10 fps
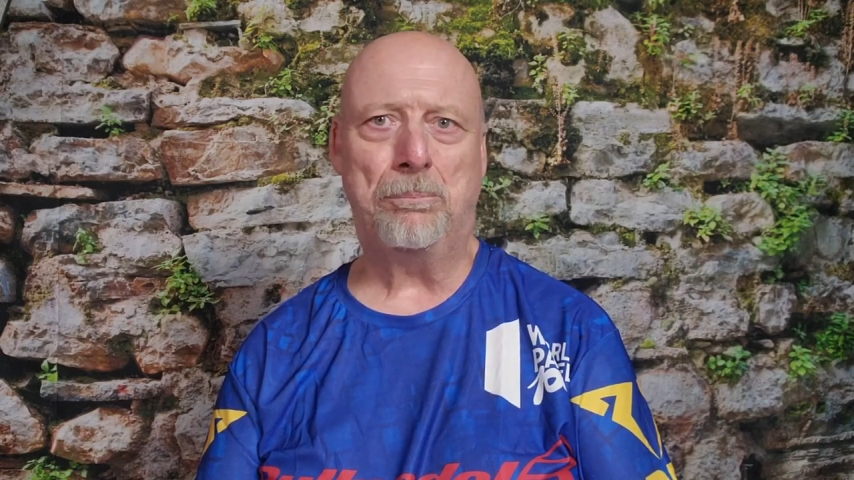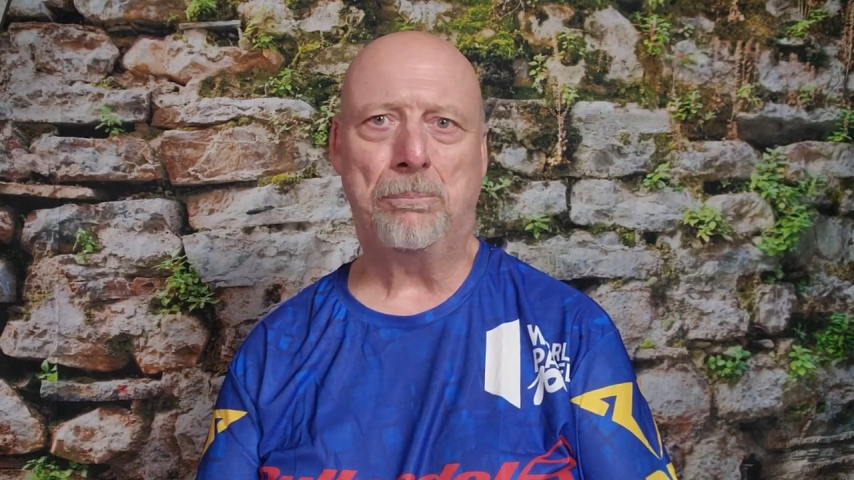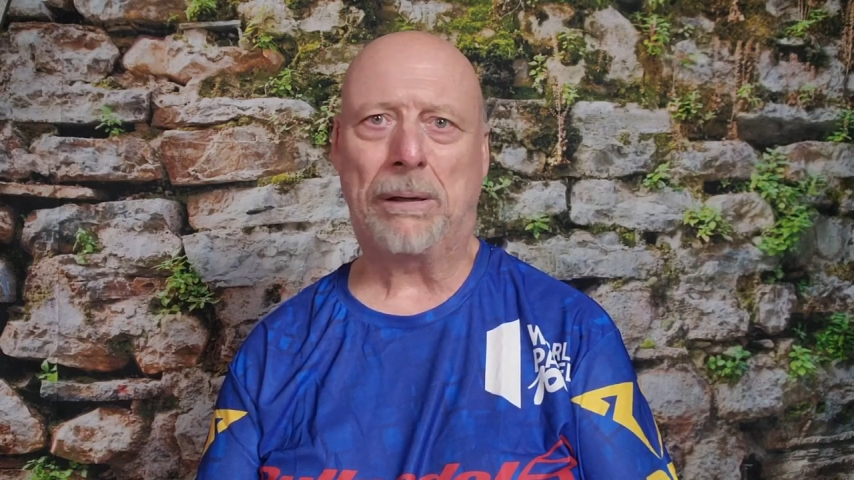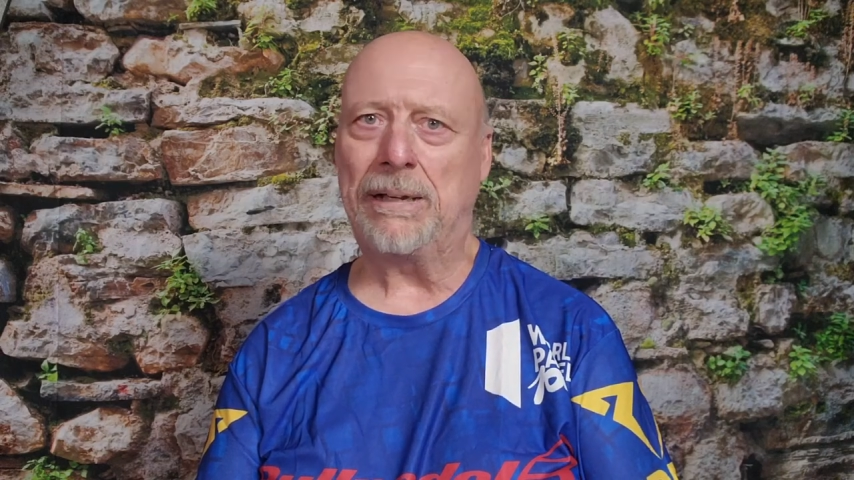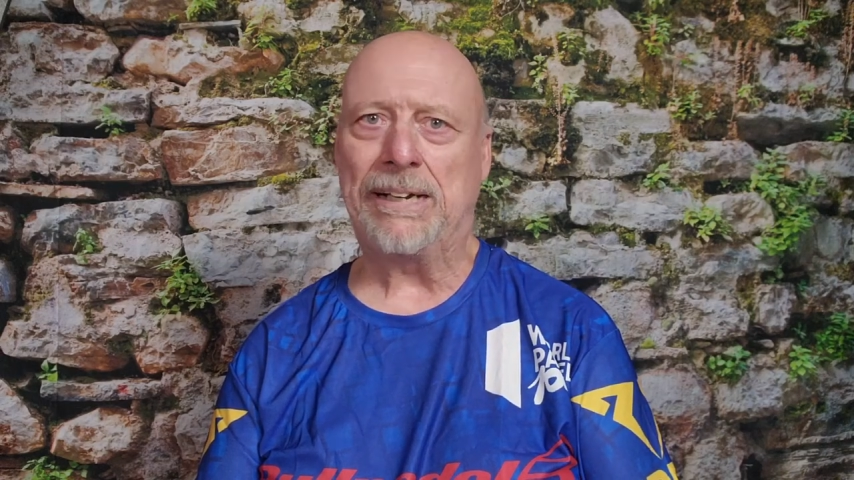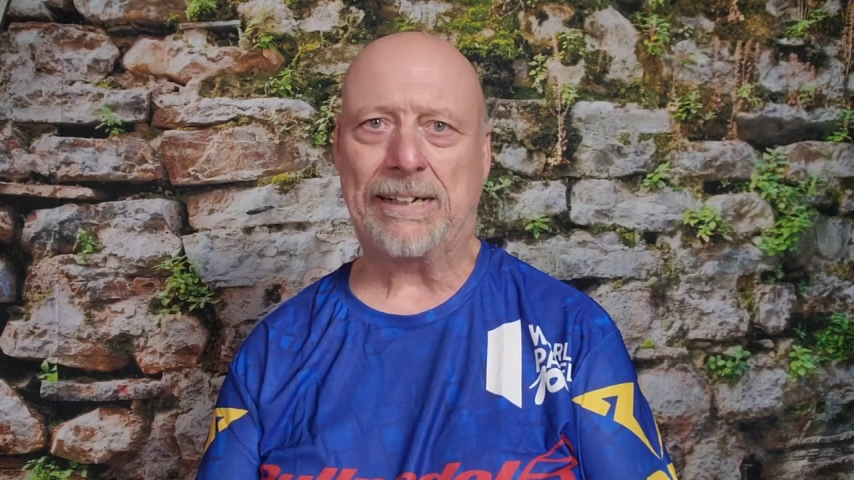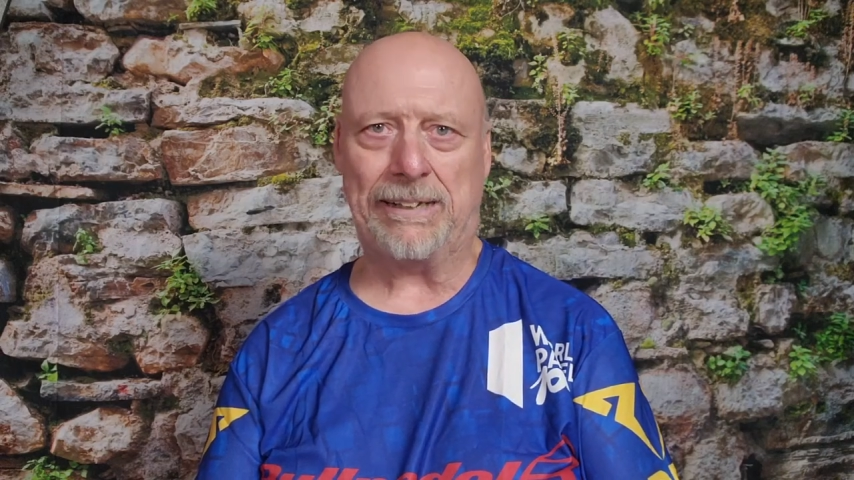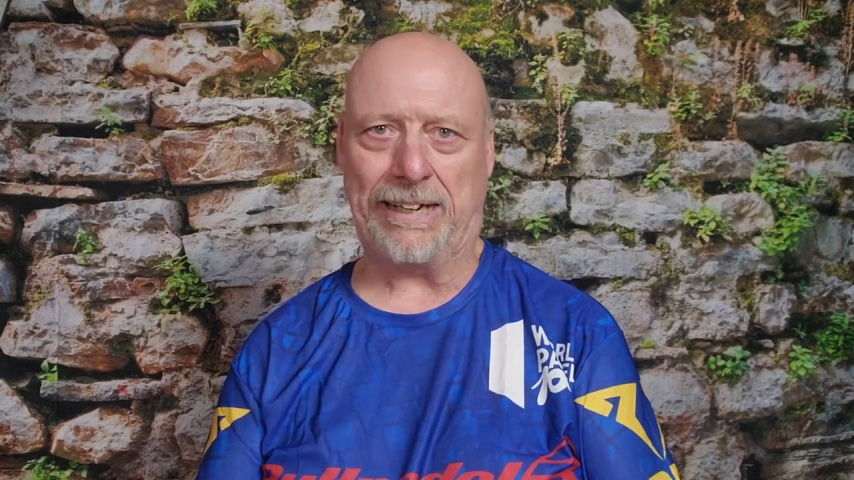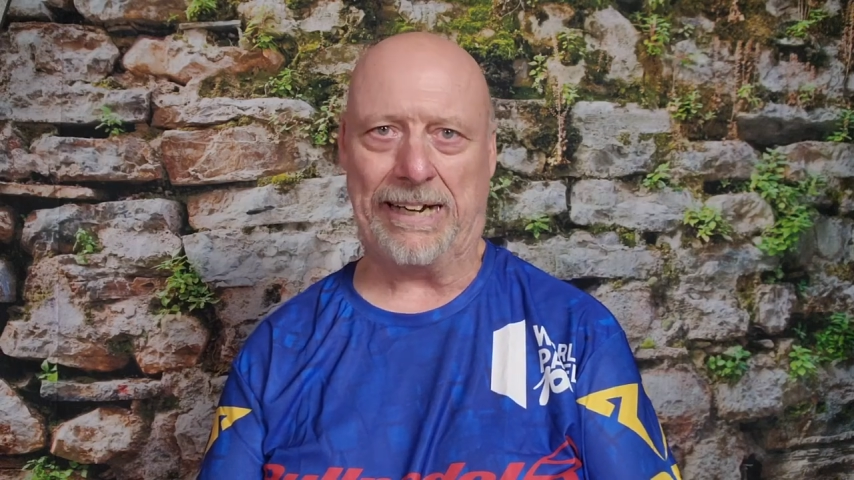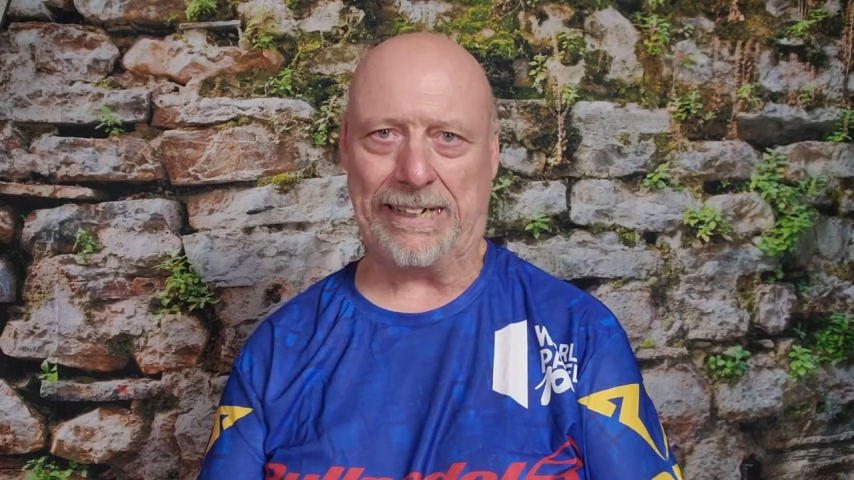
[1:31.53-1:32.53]

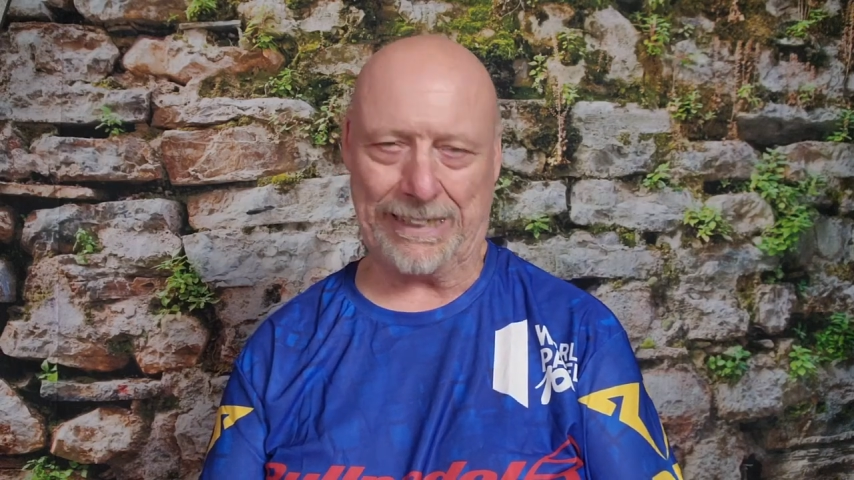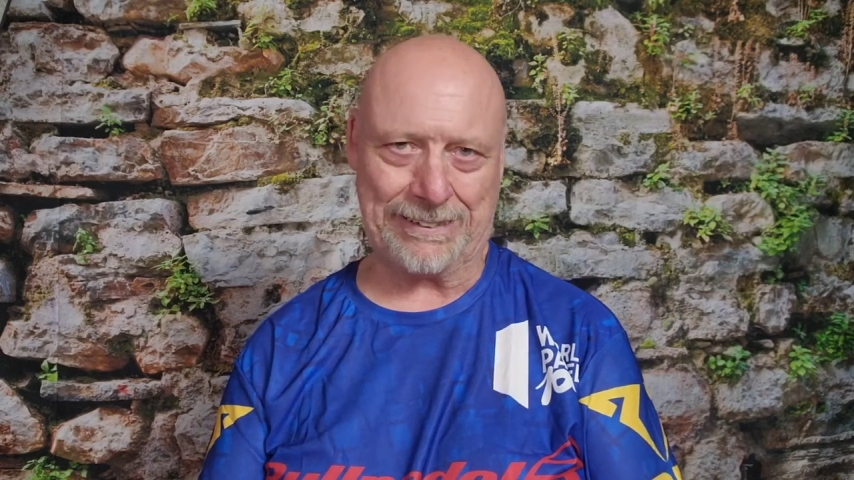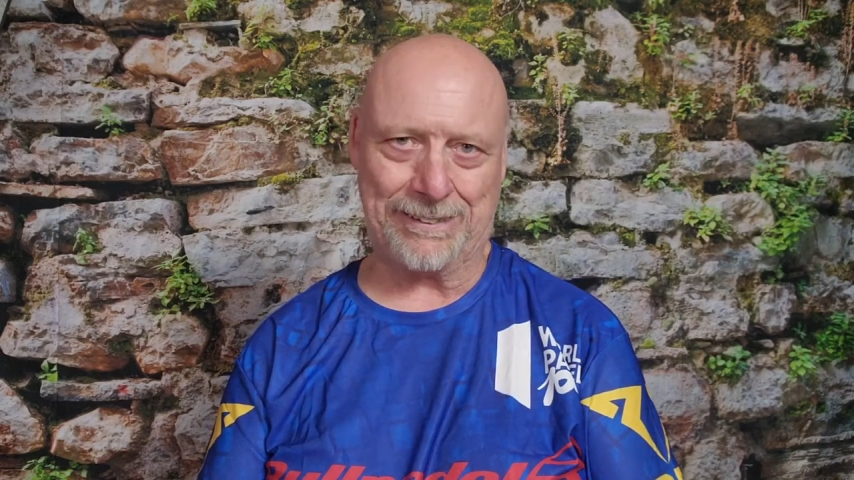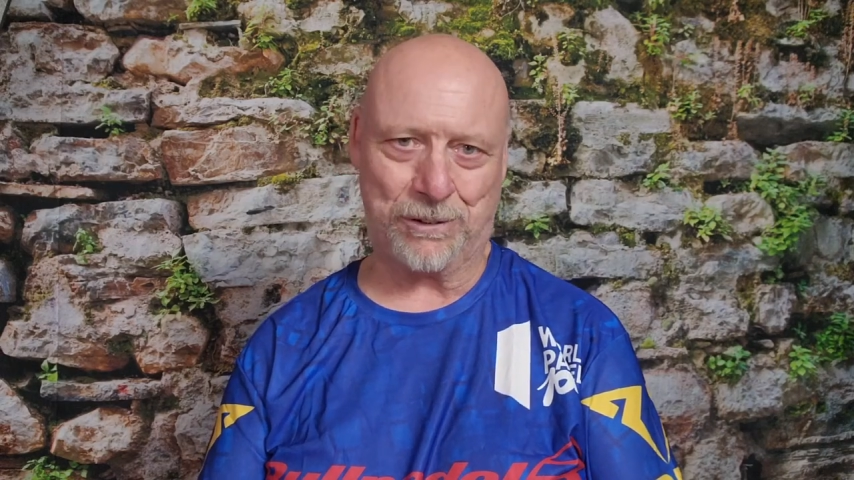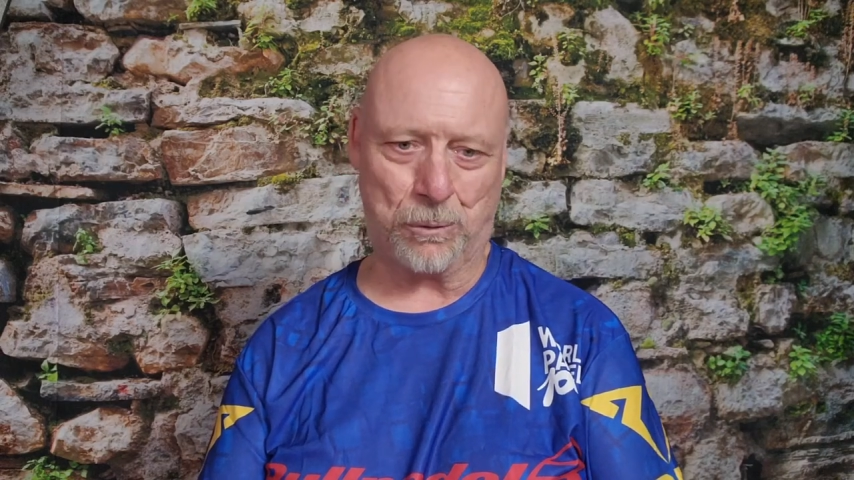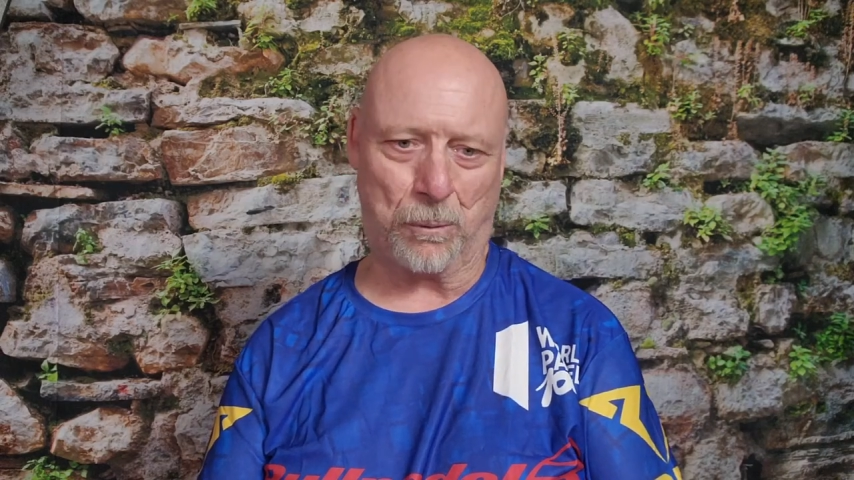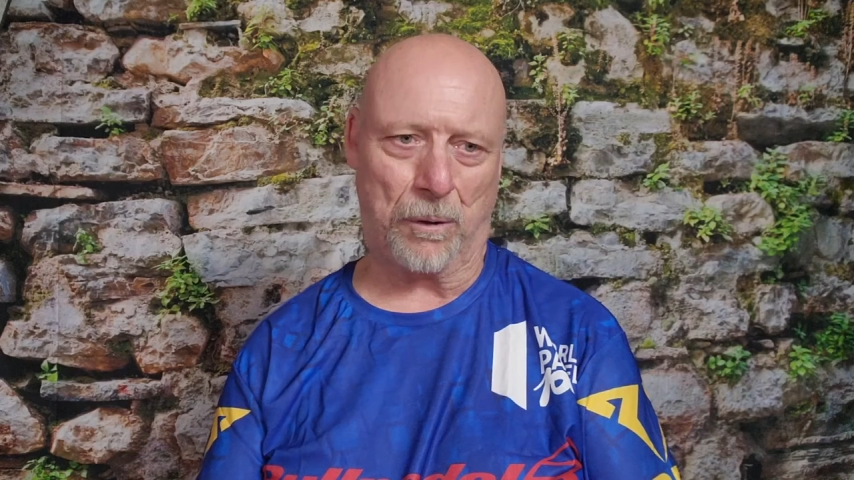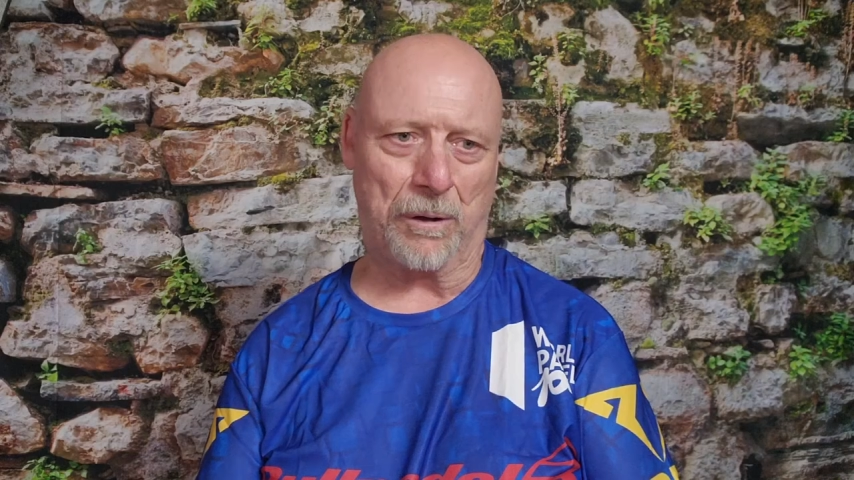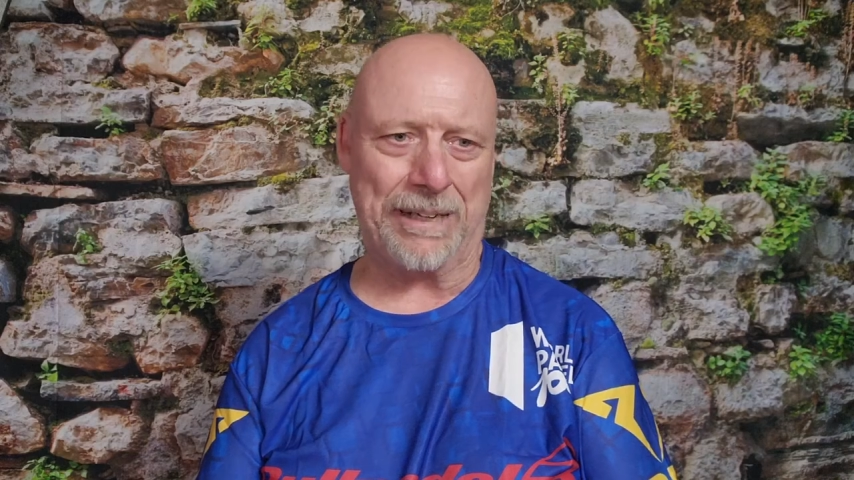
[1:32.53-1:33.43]
politically, I guess is the word,